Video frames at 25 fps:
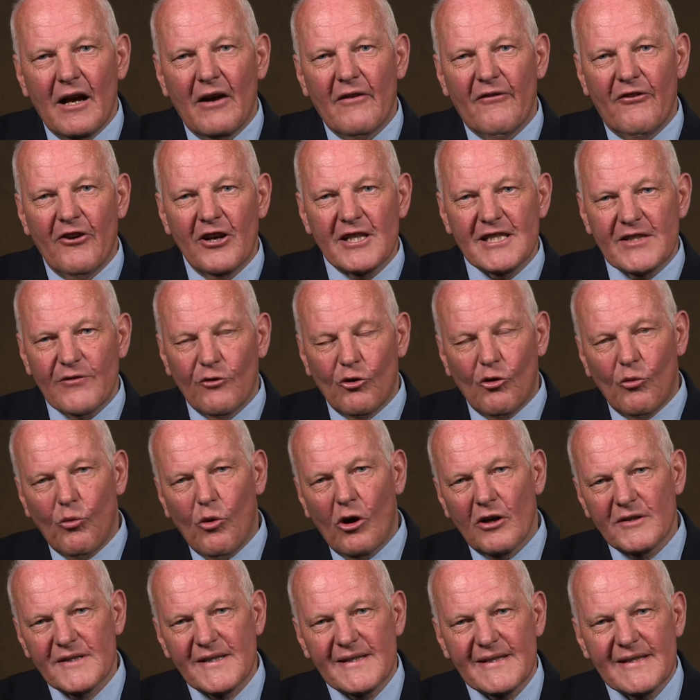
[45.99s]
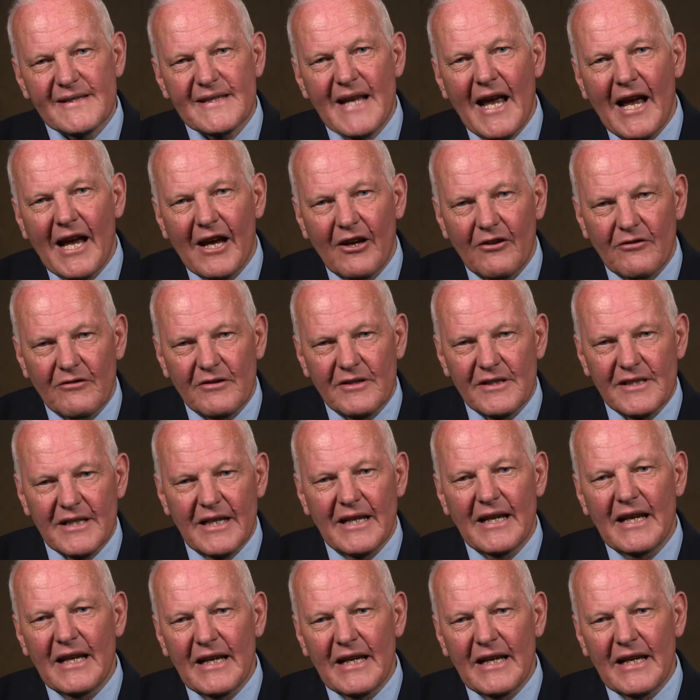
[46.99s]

first of all, what sound